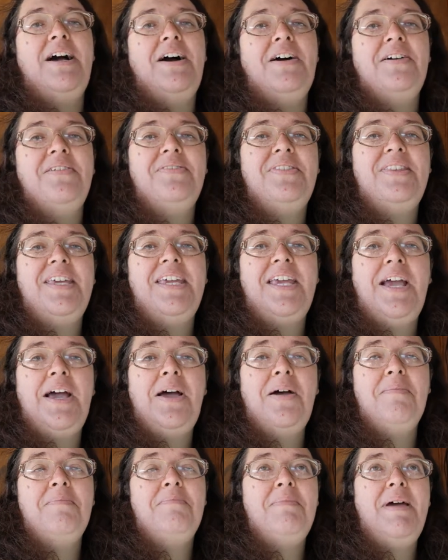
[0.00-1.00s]
of the
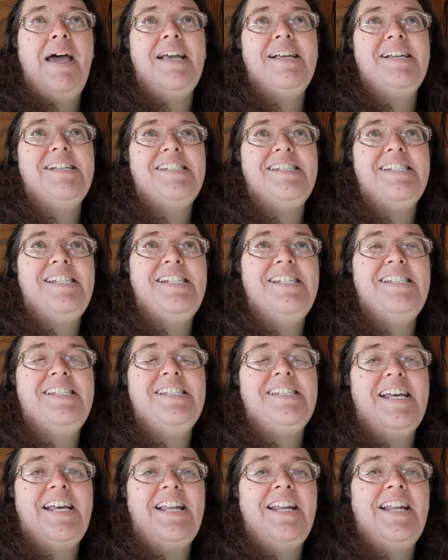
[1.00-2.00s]

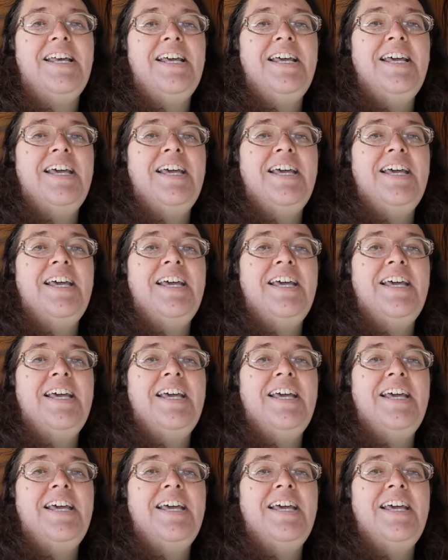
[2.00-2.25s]
magazines and,